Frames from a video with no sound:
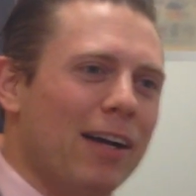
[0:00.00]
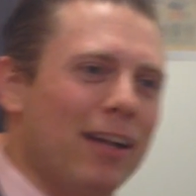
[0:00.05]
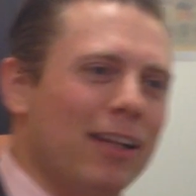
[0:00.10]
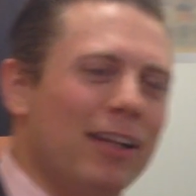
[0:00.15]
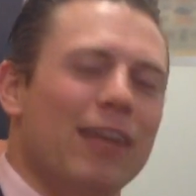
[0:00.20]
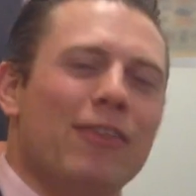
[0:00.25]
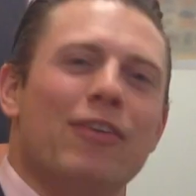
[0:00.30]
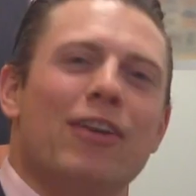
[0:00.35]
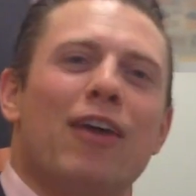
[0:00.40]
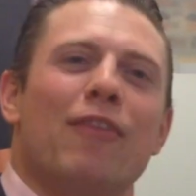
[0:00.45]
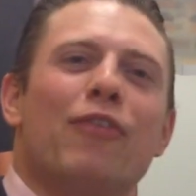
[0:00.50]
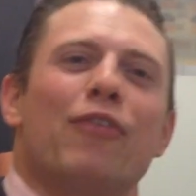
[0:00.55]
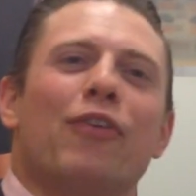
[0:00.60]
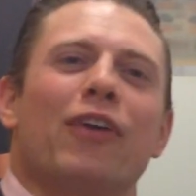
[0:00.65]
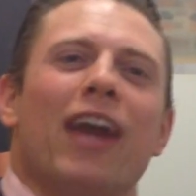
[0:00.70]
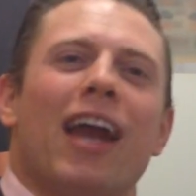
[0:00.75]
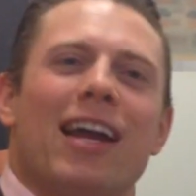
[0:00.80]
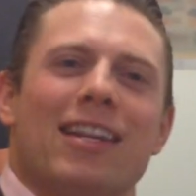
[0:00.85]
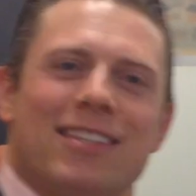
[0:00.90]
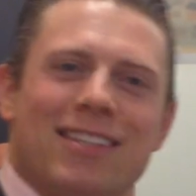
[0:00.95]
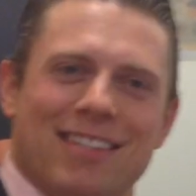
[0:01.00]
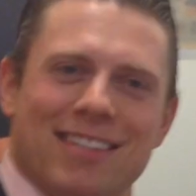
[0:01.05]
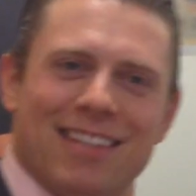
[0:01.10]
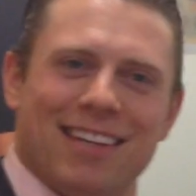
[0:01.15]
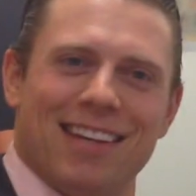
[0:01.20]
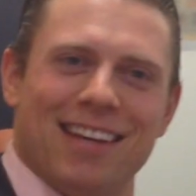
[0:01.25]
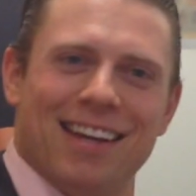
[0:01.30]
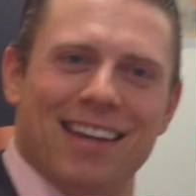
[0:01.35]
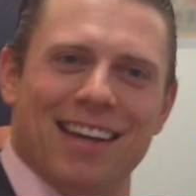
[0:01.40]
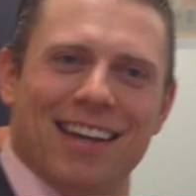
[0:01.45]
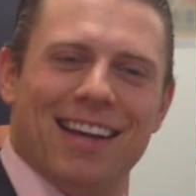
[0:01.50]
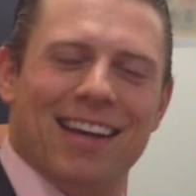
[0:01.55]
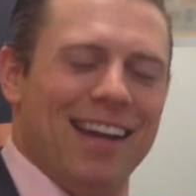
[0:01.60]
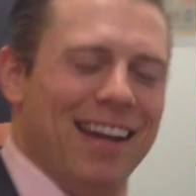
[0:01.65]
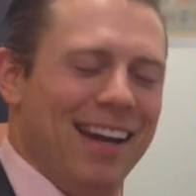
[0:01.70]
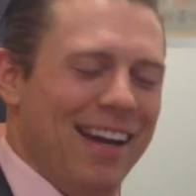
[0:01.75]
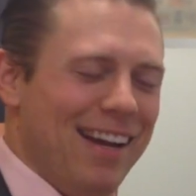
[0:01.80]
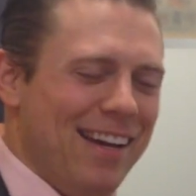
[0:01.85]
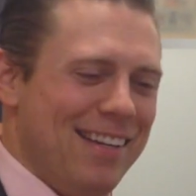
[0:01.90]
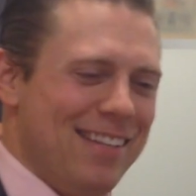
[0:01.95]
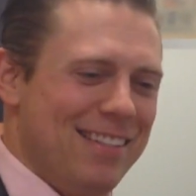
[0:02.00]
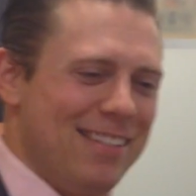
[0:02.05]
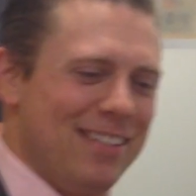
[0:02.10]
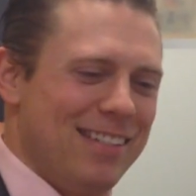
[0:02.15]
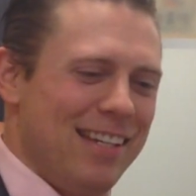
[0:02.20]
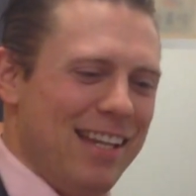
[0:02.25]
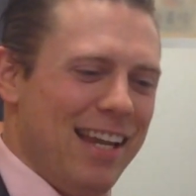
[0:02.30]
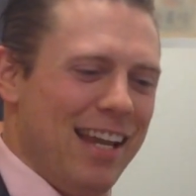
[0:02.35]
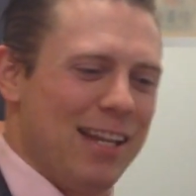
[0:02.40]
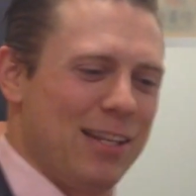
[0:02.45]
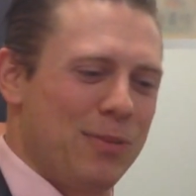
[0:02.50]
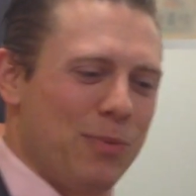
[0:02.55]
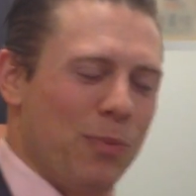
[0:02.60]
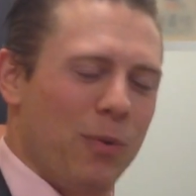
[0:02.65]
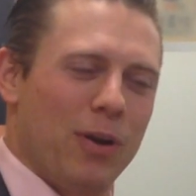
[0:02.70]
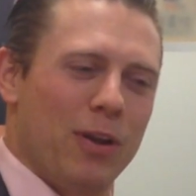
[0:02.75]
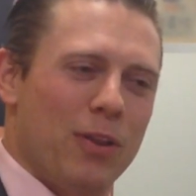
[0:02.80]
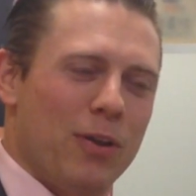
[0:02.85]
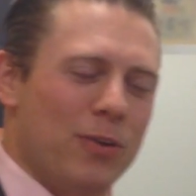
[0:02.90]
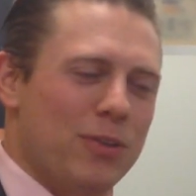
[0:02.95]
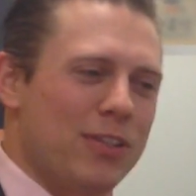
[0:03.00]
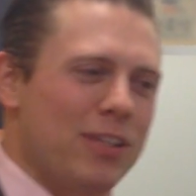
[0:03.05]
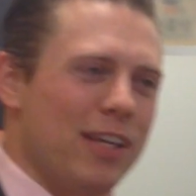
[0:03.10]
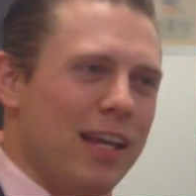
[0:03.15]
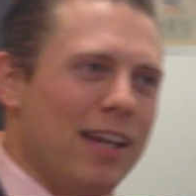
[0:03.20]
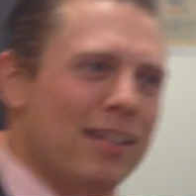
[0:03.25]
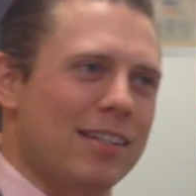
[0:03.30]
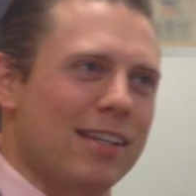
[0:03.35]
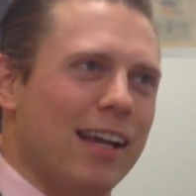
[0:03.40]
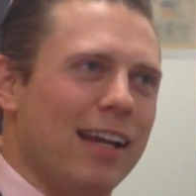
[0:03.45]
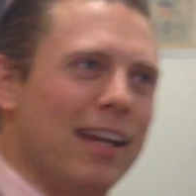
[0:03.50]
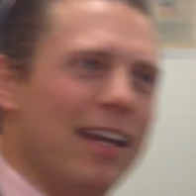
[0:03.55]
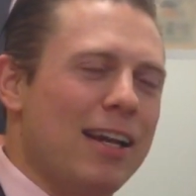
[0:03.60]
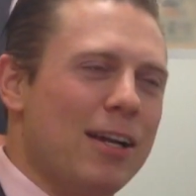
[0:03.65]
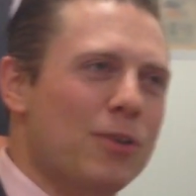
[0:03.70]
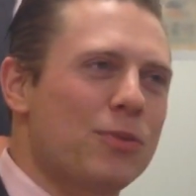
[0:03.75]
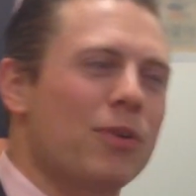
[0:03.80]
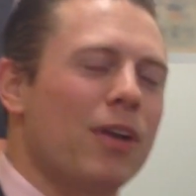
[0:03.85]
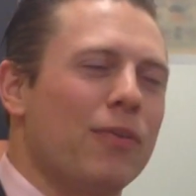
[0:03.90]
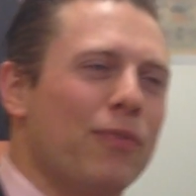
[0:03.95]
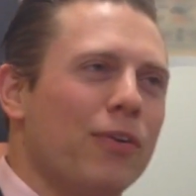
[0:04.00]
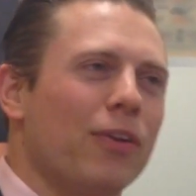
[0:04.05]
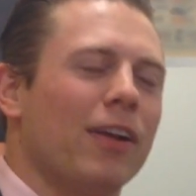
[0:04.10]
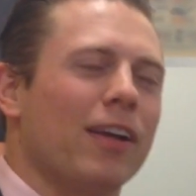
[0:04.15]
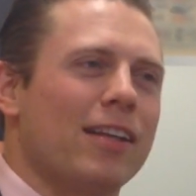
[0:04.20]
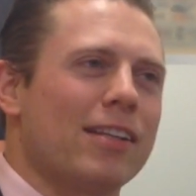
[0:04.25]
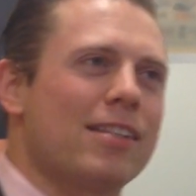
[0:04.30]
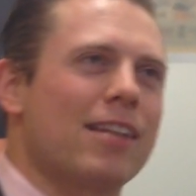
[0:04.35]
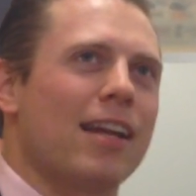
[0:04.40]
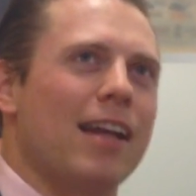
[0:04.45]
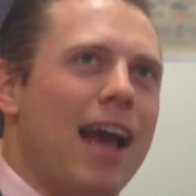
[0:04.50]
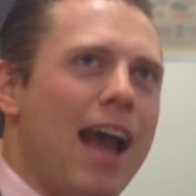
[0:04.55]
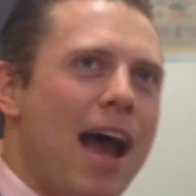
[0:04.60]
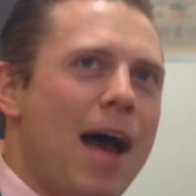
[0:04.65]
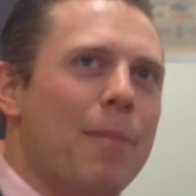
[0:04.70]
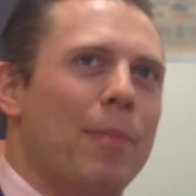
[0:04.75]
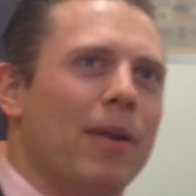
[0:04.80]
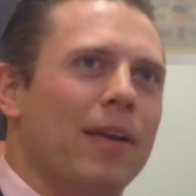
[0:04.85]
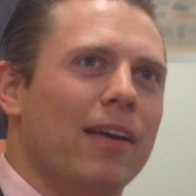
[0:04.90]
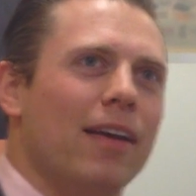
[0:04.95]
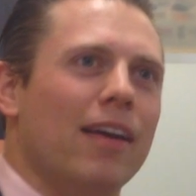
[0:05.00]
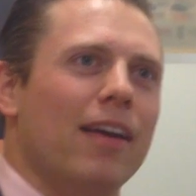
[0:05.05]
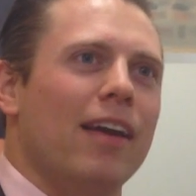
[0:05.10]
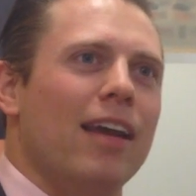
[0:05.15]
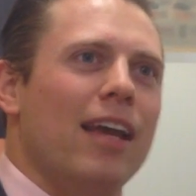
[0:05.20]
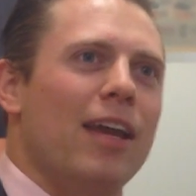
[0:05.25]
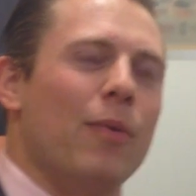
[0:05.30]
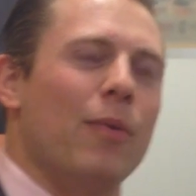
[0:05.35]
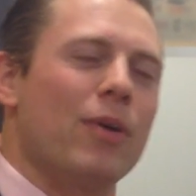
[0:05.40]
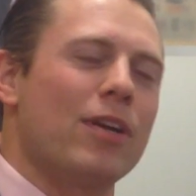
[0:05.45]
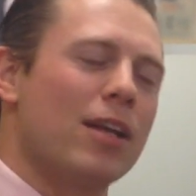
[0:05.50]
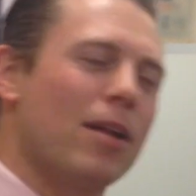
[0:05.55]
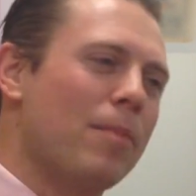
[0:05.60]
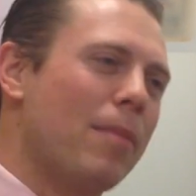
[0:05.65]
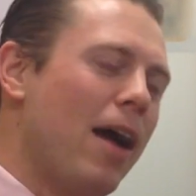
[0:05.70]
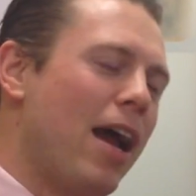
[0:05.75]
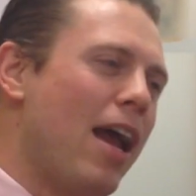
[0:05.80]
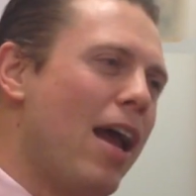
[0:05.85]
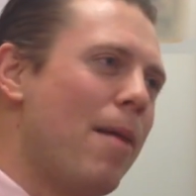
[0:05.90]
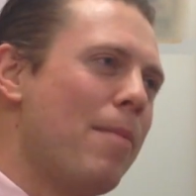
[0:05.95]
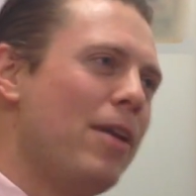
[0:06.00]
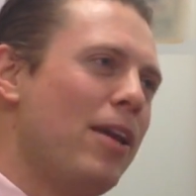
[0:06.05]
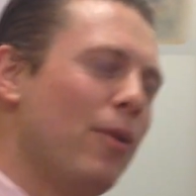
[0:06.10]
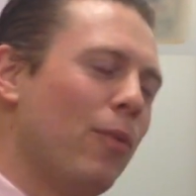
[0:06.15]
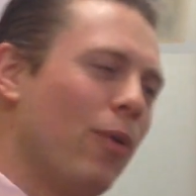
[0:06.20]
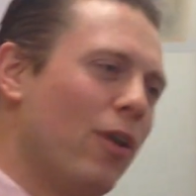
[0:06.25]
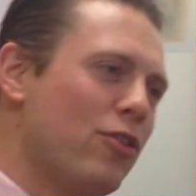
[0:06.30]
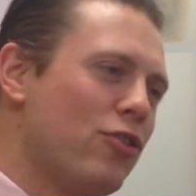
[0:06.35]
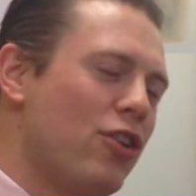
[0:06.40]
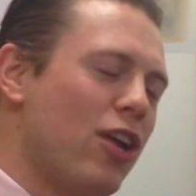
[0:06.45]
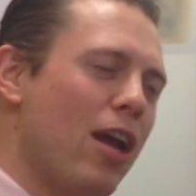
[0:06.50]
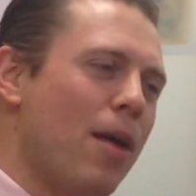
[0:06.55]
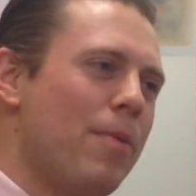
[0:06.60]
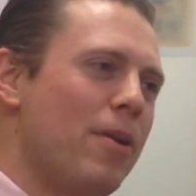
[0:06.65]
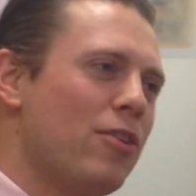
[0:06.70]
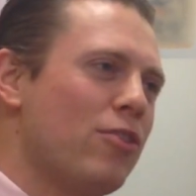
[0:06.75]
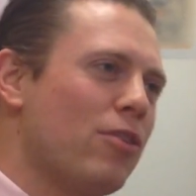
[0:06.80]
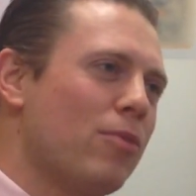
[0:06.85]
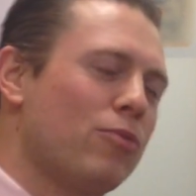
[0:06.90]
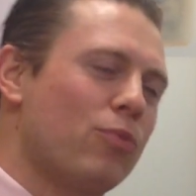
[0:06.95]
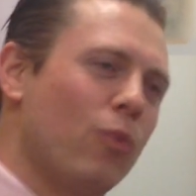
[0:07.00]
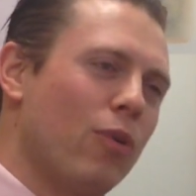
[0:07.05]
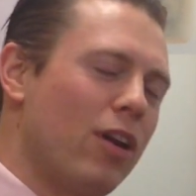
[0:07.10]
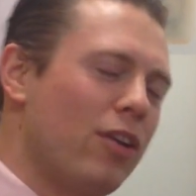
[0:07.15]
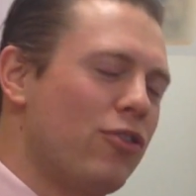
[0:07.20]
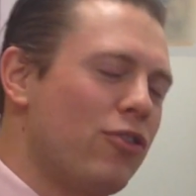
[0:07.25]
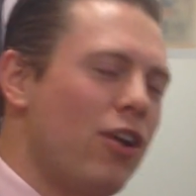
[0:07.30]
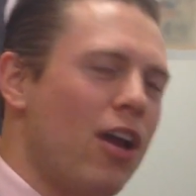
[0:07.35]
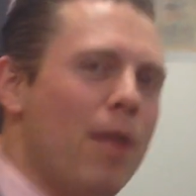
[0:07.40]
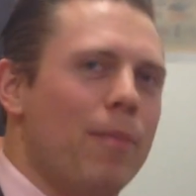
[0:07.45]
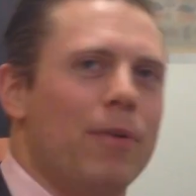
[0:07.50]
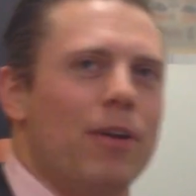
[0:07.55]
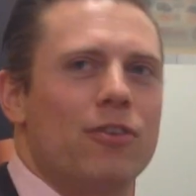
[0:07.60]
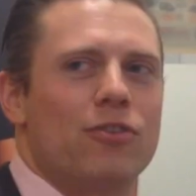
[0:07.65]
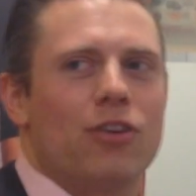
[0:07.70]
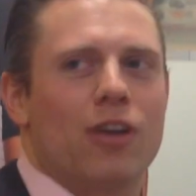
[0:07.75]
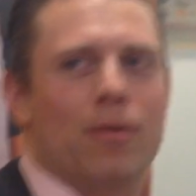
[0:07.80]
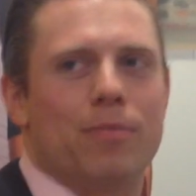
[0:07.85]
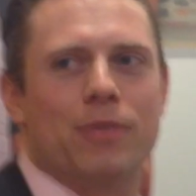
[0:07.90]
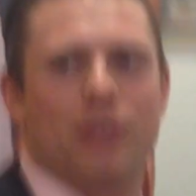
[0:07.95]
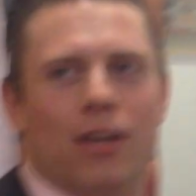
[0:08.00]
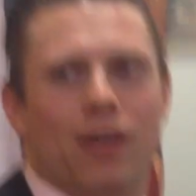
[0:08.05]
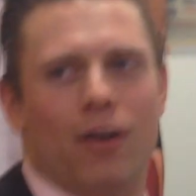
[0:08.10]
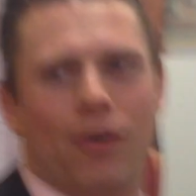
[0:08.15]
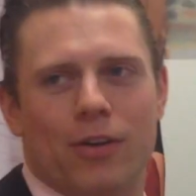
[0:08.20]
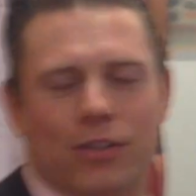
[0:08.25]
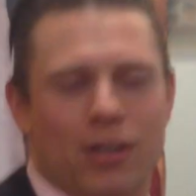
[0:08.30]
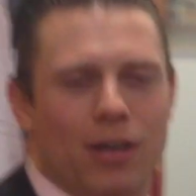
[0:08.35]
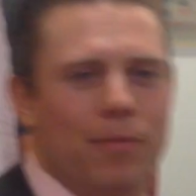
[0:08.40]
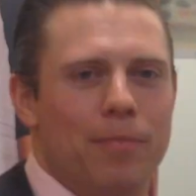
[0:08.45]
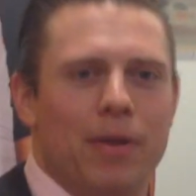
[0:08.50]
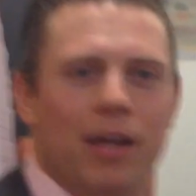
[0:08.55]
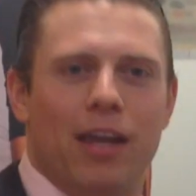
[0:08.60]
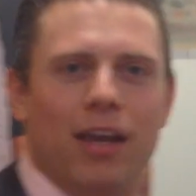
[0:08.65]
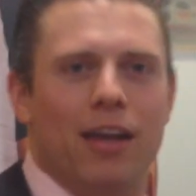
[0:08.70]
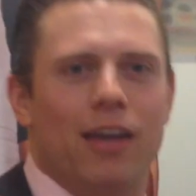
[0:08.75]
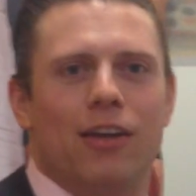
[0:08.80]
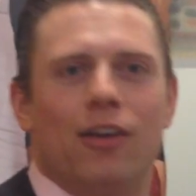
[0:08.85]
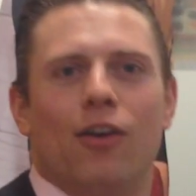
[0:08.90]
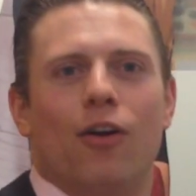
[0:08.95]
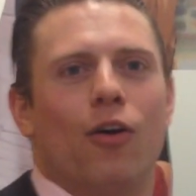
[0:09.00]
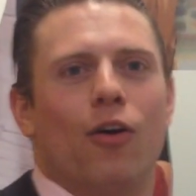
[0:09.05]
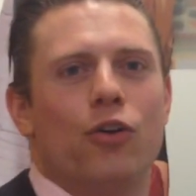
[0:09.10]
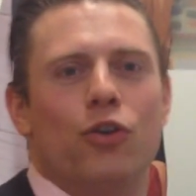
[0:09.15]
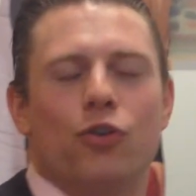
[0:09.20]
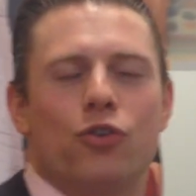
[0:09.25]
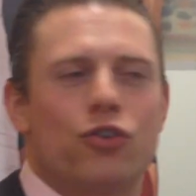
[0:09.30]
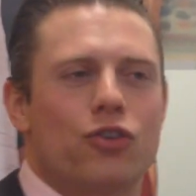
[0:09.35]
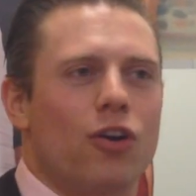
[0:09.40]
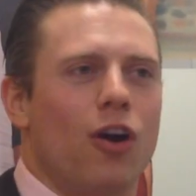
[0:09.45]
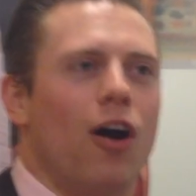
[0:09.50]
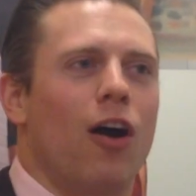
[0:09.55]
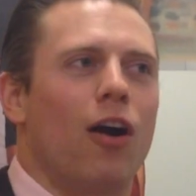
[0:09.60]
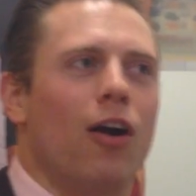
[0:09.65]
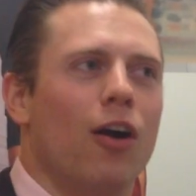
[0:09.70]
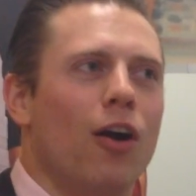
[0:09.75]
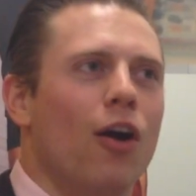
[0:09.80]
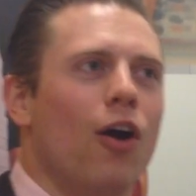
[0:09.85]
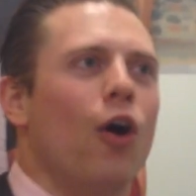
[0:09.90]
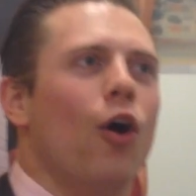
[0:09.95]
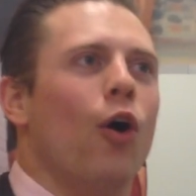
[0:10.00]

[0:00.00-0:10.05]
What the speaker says: Cleveland never forgets. And it's one of those things like, here's what I feel like it's going to happen. He went down to Miami. He won championships. He's going to be, a huge star.